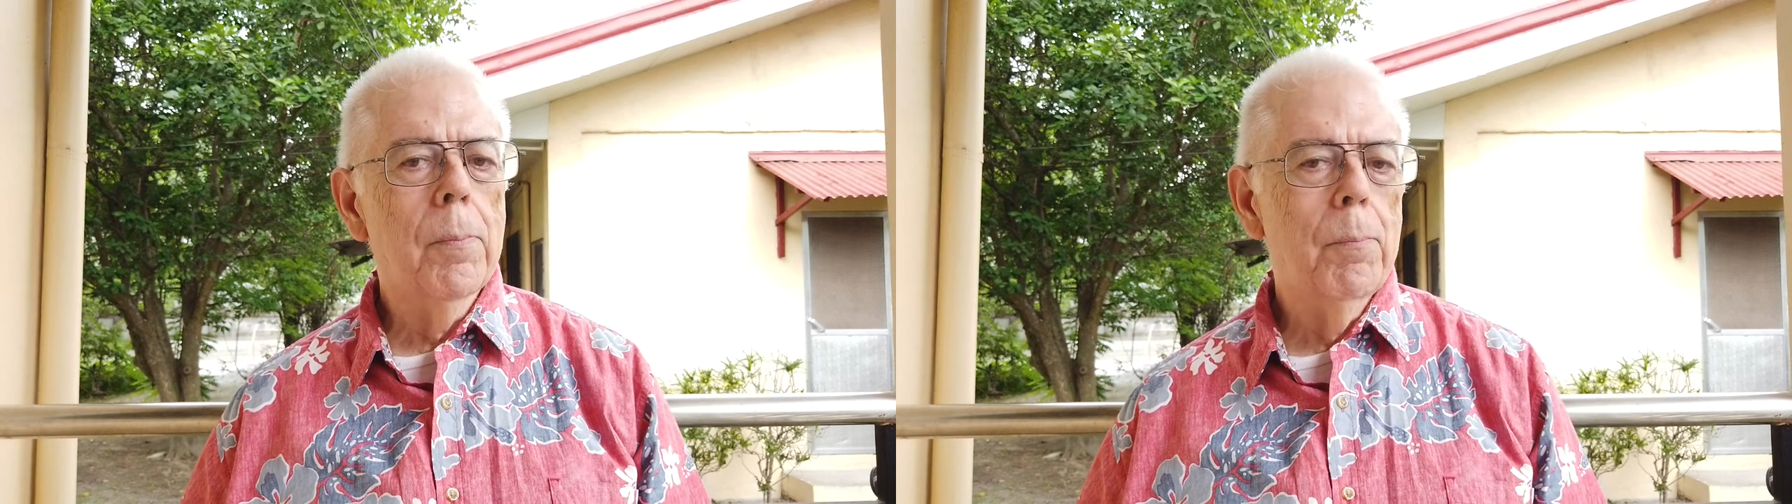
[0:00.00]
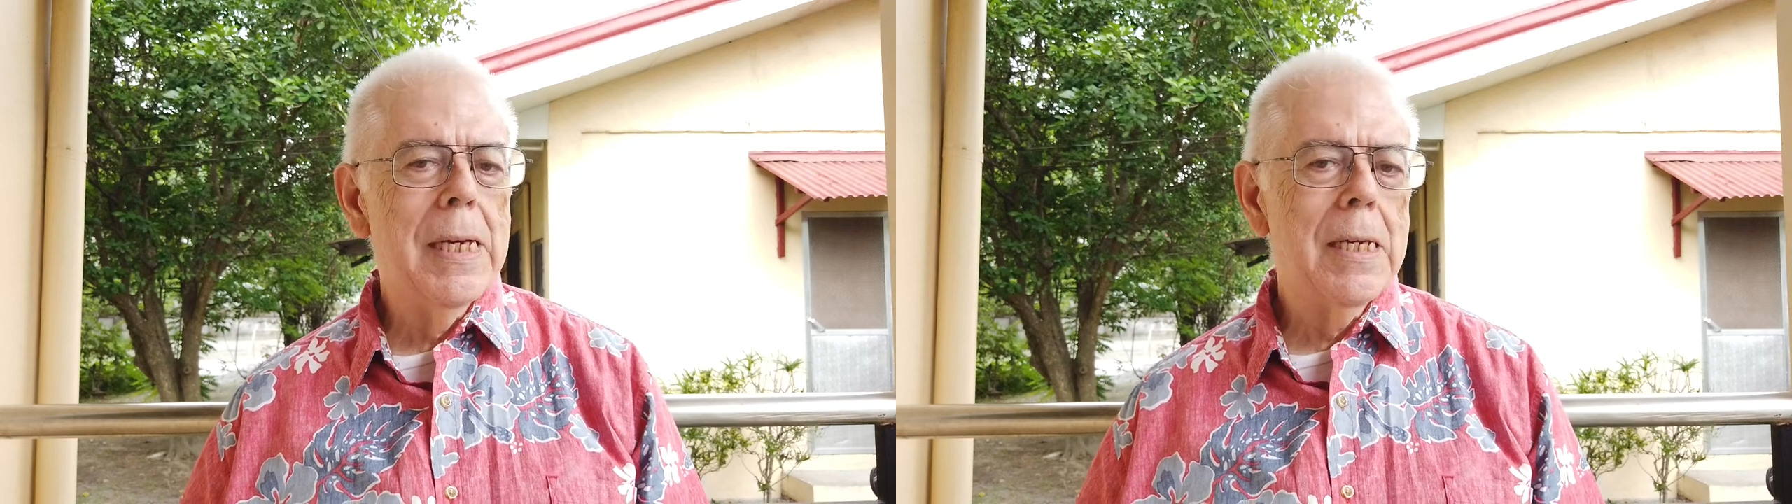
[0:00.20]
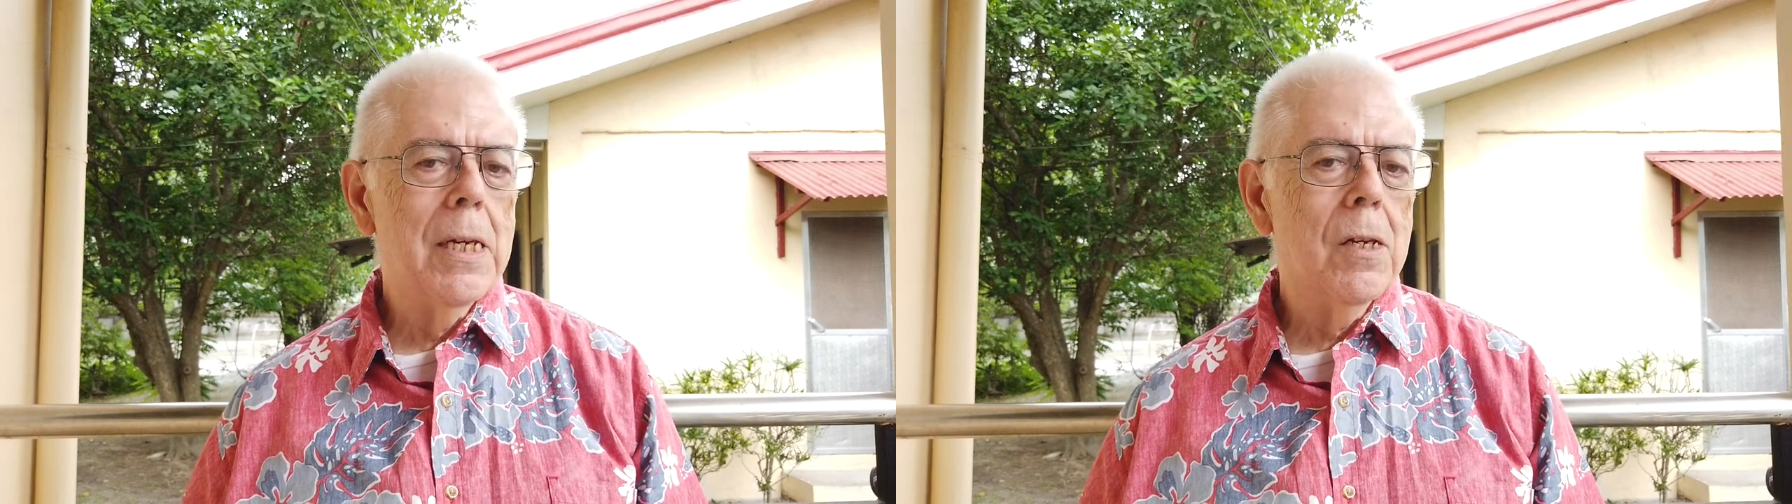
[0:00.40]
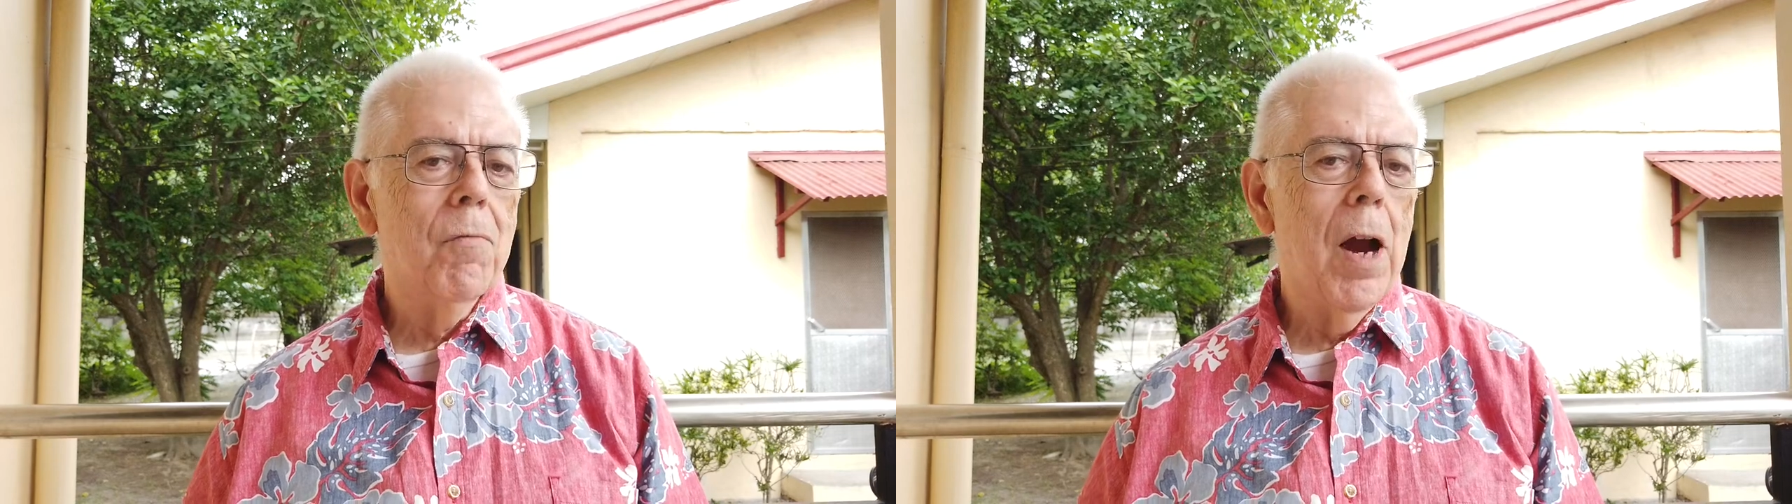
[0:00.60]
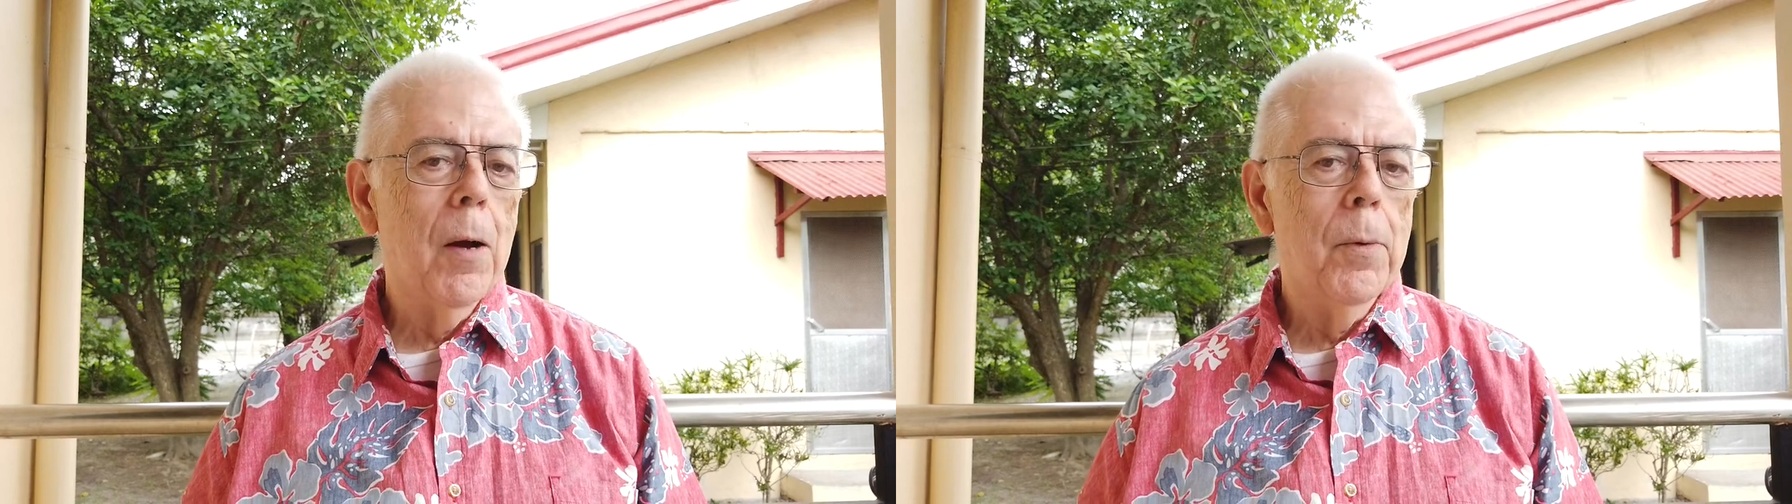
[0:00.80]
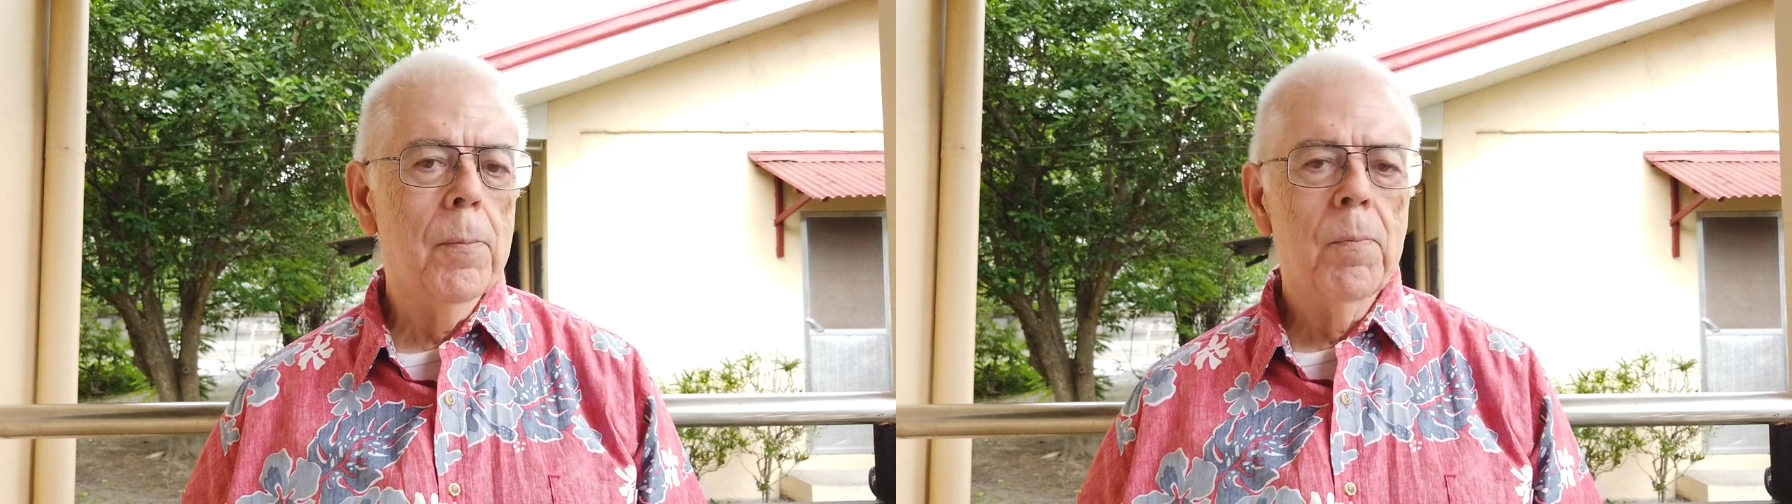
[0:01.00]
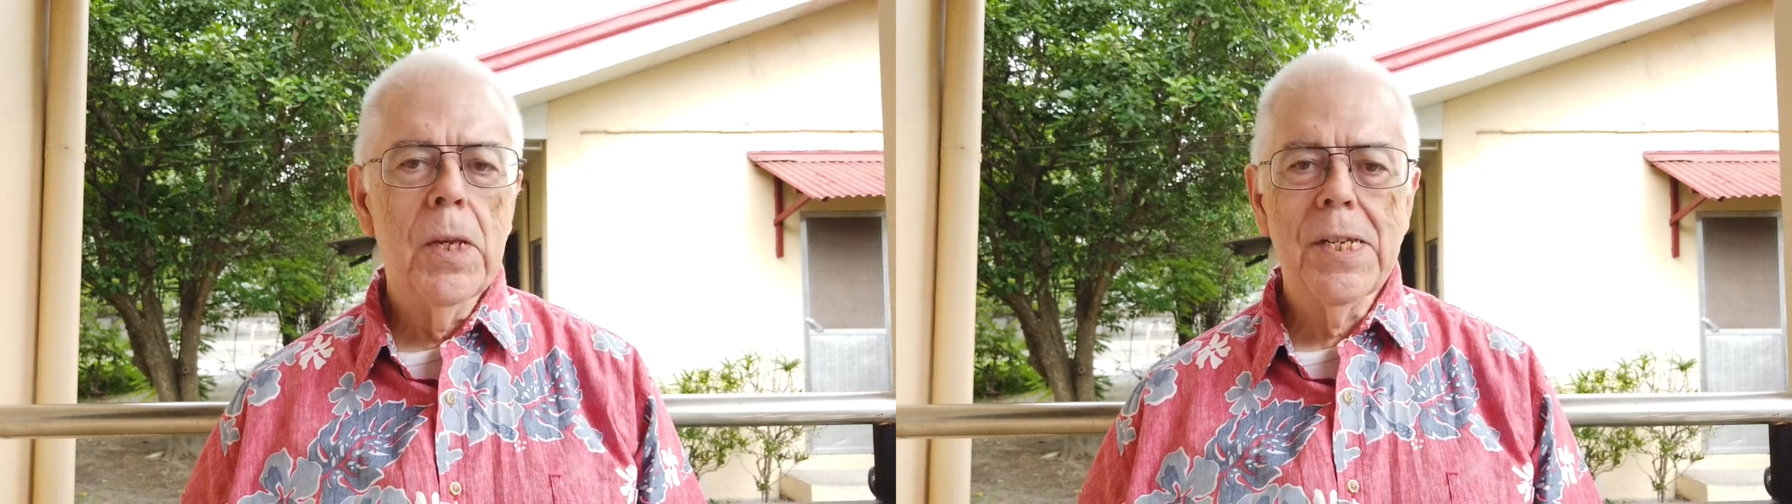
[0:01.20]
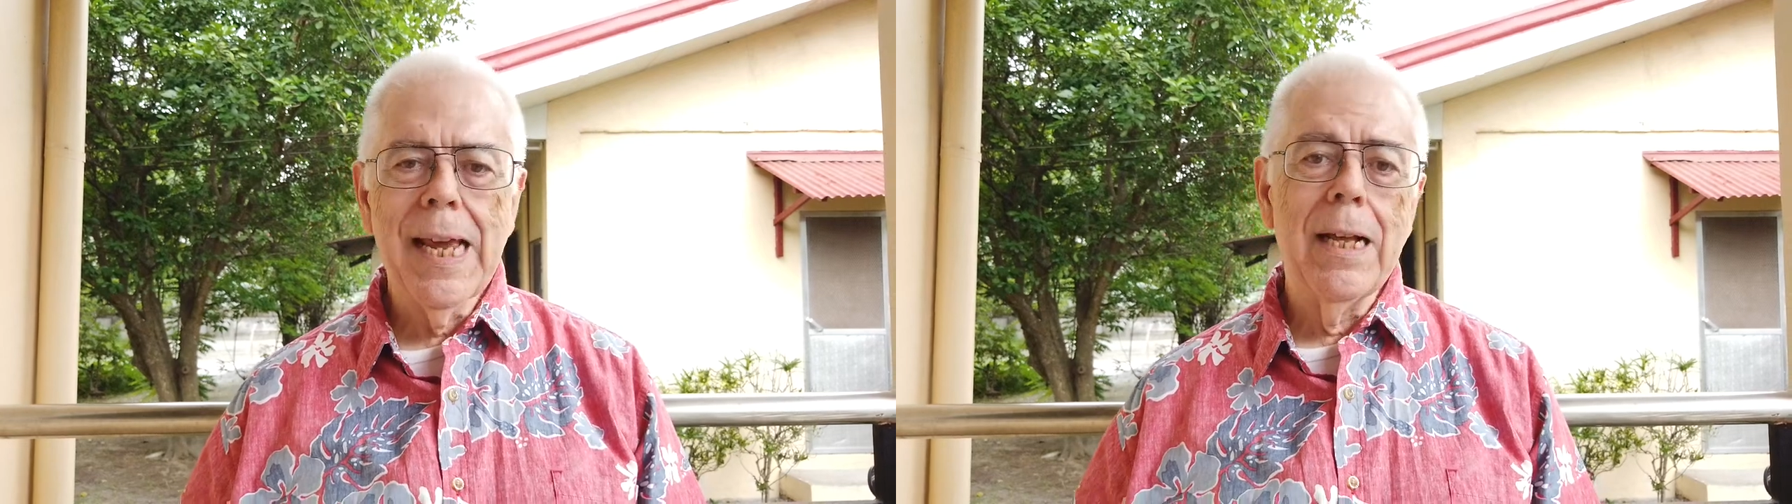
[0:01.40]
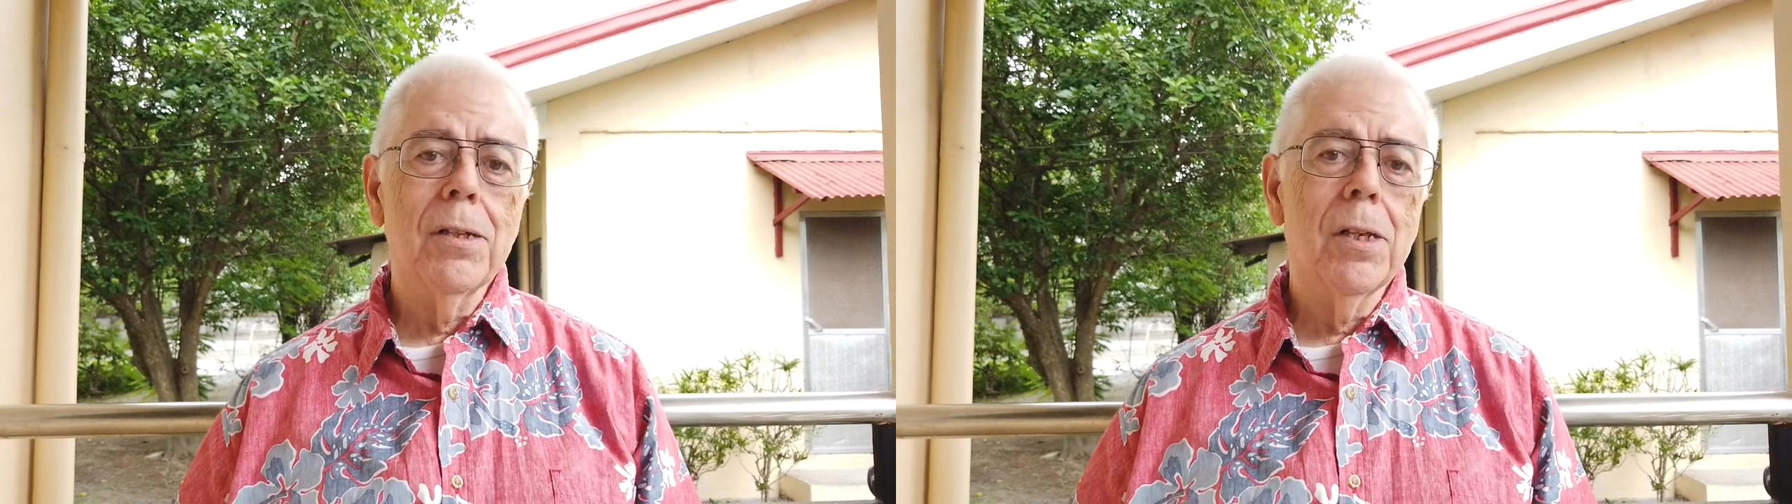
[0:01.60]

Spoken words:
business environment, sales